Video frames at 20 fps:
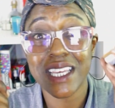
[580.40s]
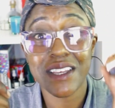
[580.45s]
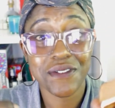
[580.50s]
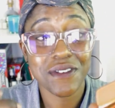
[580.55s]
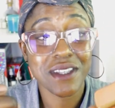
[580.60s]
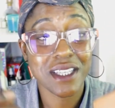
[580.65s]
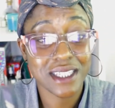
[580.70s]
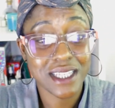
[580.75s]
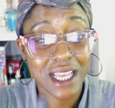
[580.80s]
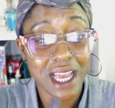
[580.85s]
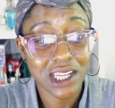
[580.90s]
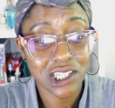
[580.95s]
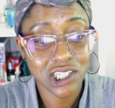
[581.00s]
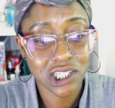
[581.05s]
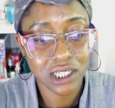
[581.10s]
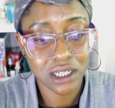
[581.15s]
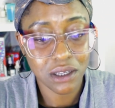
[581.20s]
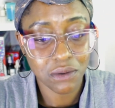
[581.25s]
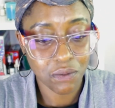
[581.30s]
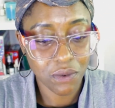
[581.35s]
if this
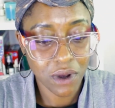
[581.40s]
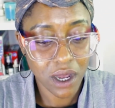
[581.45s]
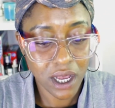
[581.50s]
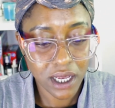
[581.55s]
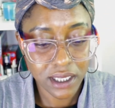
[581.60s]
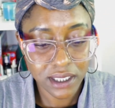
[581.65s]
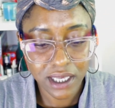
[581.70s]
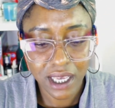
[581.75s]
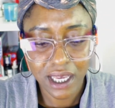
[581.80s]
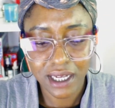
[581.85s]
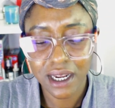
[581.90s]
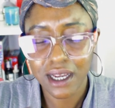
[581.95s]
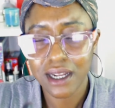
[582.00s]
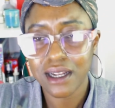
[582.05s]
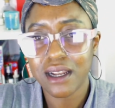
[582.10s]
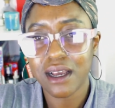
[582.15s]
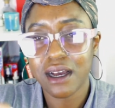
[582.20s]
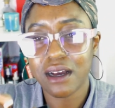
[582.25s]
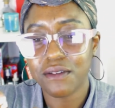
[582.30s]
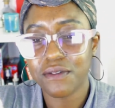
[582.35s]
actually works, and I
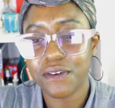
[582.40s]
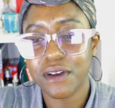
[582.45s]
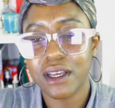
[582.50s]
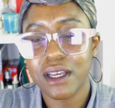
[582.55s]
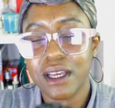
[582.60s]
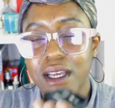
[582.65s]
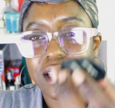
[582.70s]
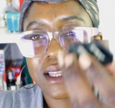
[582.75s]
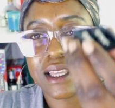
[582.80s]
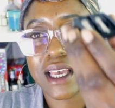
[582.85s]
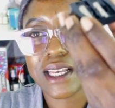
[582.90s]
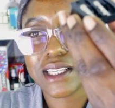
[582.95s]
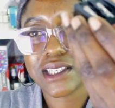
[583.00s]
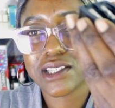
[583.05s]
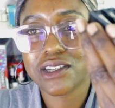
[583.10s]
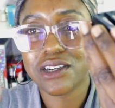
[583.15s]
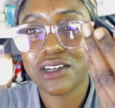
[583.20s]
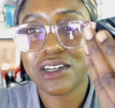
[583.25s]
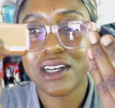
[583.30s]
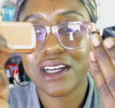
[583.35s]
love that it's
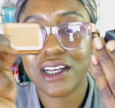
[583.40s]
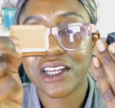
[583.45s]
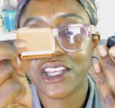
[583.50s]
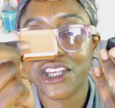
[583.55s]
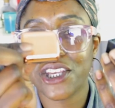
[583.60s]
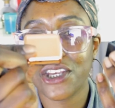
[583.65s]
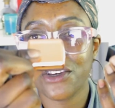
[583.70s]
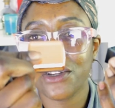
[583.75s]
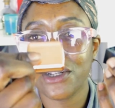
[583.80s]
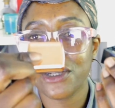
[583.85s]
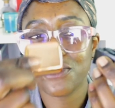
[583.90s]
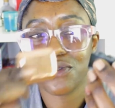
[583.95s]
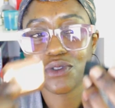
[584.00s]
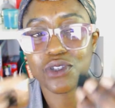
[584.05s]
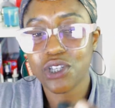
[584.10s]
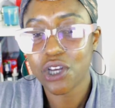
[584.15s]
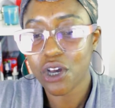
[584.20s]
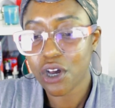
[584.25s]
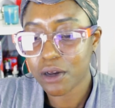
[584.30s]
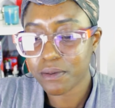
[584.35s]
got a cute little
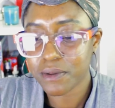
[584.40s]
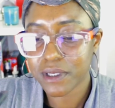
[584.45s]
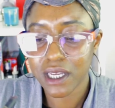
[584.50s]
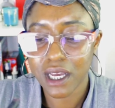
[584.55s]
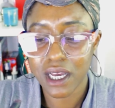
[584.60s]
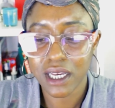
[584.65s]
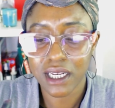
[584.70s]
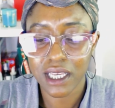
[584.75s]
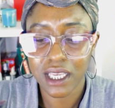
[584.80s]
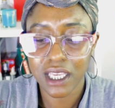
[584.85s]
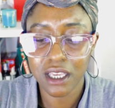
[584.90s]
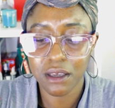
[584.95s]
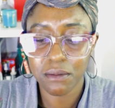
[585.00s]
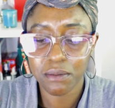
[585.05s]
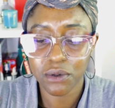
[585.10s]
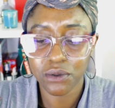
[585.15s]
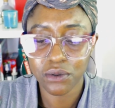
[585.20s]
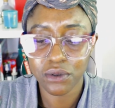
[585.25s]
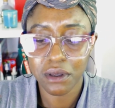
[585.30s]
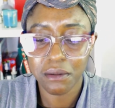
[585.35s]
top to kind of keep
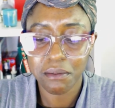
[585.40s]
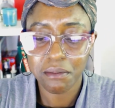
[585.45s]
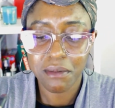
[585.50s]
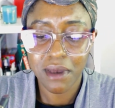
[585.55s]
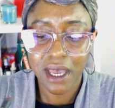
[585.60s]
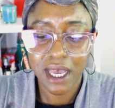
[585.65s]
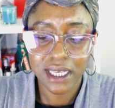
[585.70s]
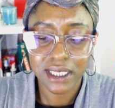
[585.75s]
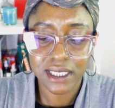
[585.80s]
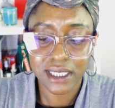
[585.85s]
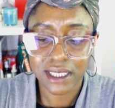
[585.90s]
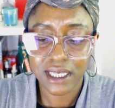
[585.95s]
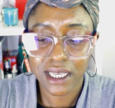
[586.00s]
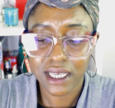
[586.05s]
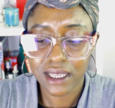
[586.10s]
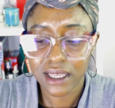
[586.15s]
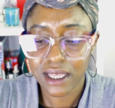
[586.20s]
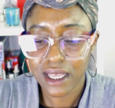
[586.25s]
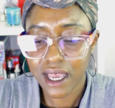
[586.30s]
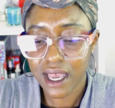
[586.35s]
all the mess
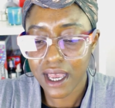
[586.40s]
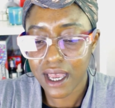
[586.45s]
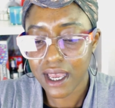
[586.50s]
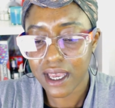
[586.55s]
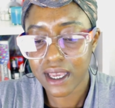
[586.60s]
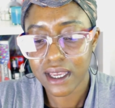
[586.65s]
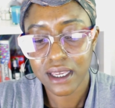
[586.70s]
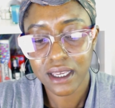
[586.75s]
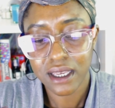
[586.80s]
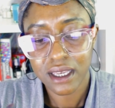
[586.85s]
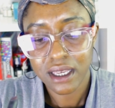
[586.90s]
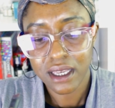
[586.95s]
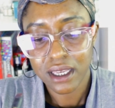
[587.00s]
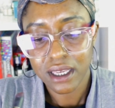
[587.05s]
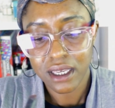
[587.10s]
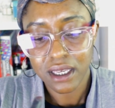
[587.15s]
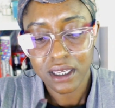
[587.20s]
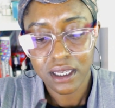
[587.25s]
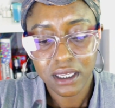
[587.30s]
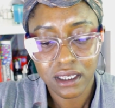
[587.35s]
in there.
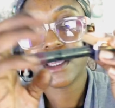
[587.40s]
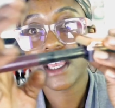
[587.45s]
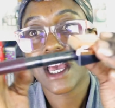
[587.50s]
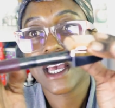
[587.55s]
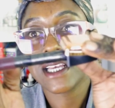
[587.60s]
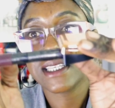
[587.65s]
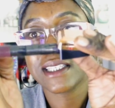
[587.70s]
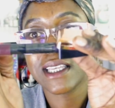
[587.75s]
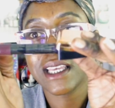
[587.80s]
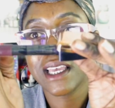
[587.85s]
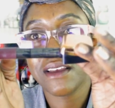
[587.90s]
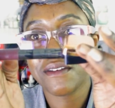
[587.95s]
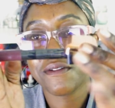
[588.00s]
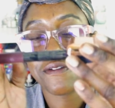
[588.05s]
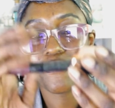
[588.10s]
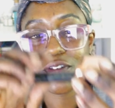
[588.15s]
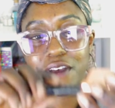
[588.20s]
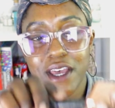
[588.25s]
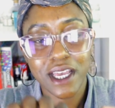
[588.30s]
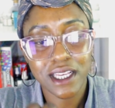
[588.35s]
Yes, it
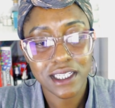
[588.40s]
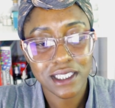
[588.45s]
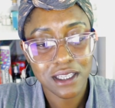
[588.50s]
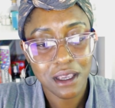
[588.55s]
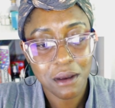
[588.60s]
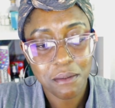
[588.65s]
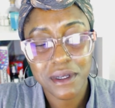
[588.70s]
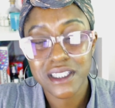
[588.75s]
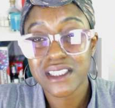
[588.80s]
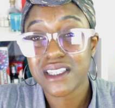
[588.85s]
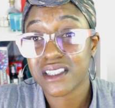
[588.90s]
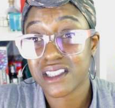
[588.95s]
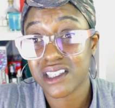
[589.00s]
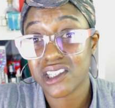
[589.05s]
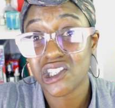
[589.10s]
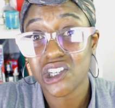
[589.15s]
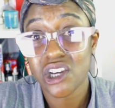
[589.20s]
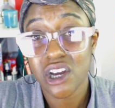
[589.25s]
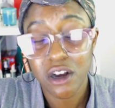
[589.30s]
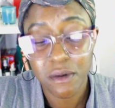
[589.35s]
fits, but does it
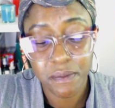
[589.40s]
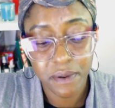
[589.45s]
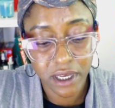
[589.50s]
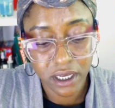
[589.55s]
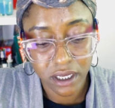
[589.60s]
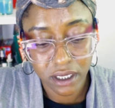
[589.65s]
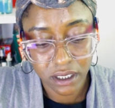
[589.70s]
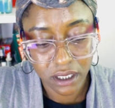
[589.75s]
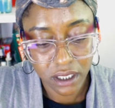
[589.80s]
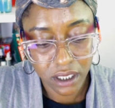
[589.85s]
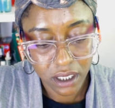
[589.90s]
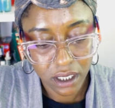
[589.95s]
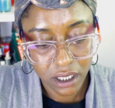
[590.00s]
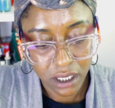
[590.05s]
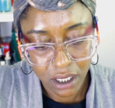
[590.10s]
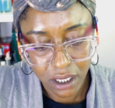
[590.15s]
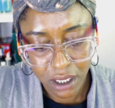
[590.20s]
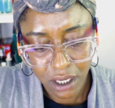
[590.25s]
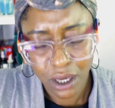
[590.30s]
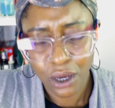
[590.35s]
sharpen?
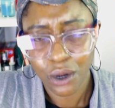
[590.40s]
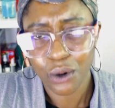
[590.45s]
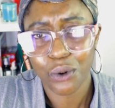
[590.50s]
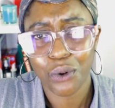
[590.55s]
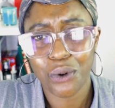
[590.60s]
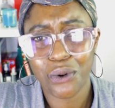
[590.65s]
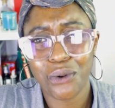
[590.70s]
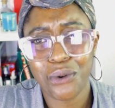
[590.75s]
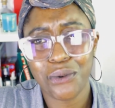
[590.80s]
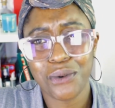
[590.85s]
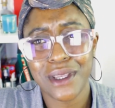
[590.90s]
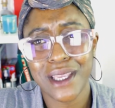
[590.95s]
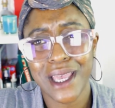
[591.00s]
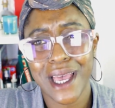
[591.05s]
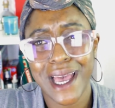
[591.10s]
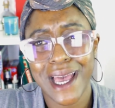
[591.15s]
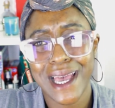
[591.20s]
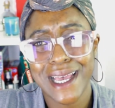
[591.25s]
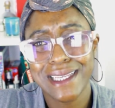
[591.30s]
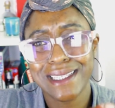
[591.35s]
Oh
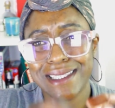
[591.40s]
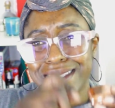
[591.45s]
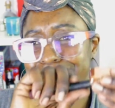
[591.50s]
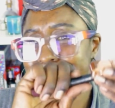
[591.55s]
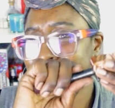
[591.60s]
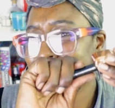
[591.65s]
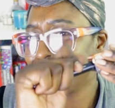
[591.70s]
yes.